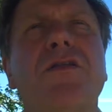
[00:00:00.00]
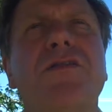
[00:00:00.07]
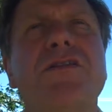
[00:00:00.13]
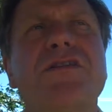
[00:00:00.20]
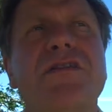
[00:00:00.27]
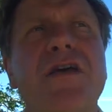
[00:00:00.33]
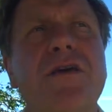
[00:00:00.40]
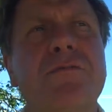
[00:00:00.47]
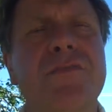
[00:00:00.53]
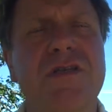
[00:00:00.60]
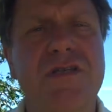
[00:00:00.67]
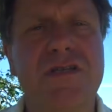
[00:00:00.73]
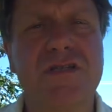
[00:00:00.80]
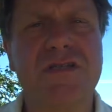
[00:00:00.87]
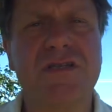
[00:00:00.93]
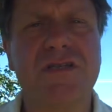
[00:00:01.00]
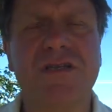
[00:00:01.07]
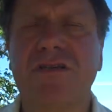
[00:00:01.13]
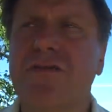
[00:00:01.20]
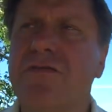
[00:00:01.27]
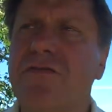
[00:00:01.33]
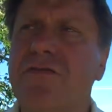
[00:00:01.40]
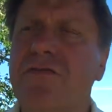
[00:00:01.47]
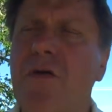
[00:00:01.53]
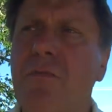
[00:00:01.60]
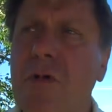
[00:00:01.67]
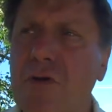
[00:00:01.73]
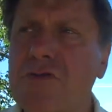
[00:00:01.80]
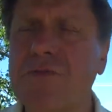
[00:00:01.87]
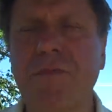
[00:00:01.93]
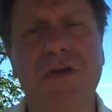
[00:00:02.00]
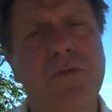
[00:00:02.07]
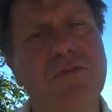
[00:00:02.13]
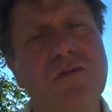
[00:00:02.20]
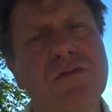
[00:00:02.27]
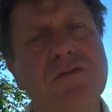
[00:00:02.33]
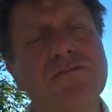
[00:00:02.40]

The statements, for most people,